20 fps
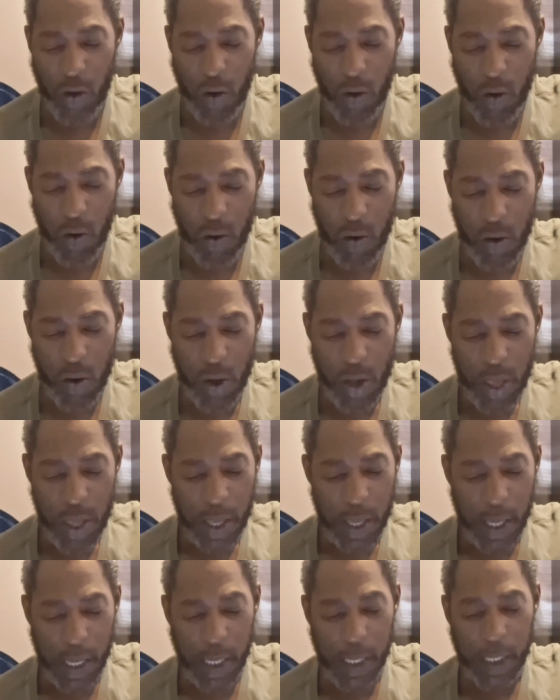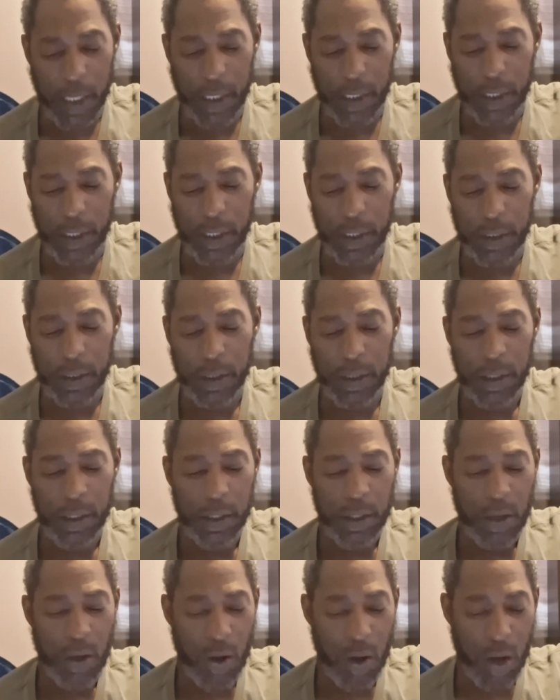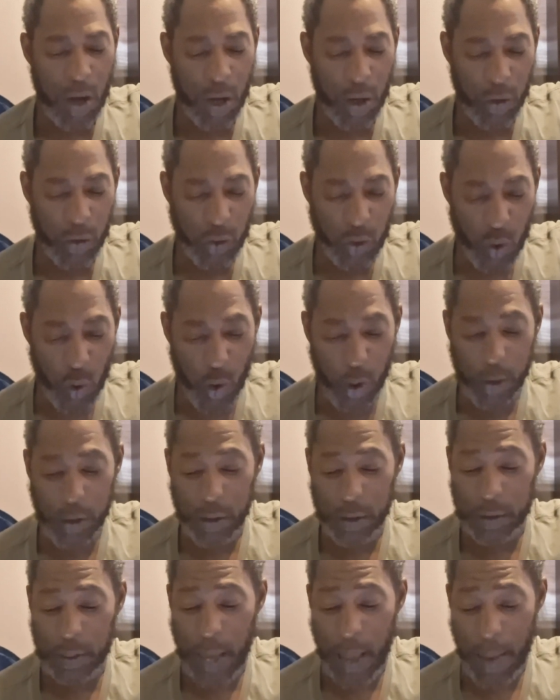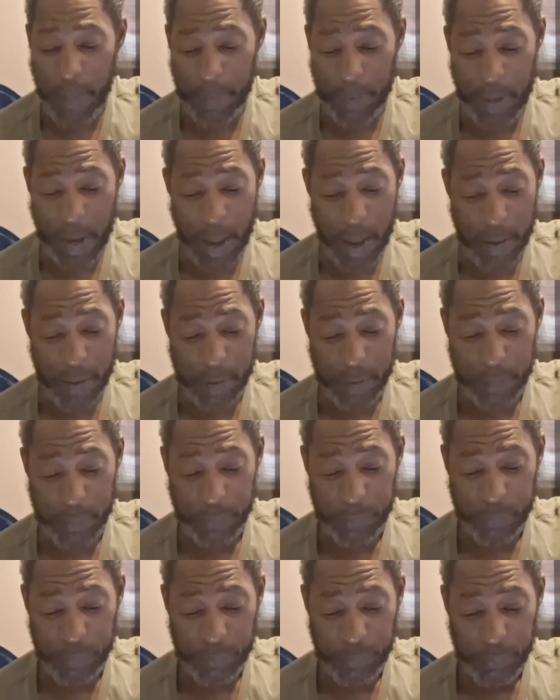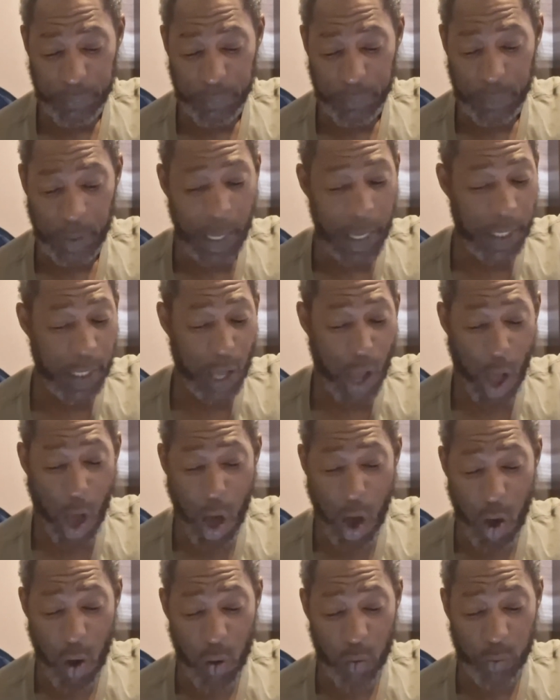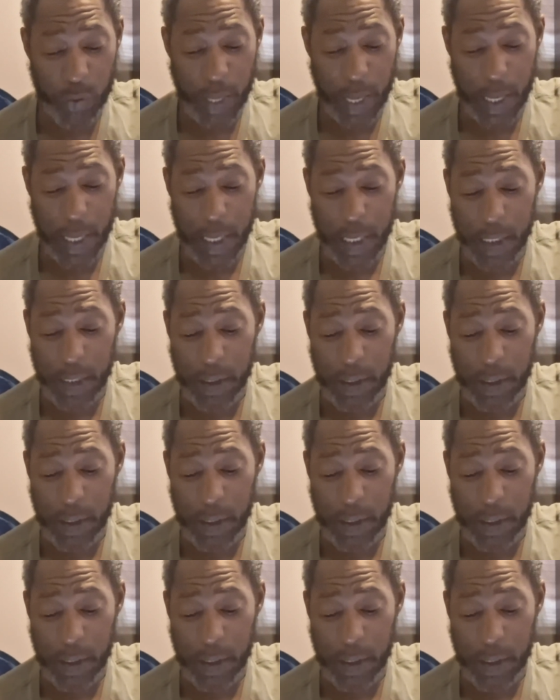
oil and anoint the tabernacle and all that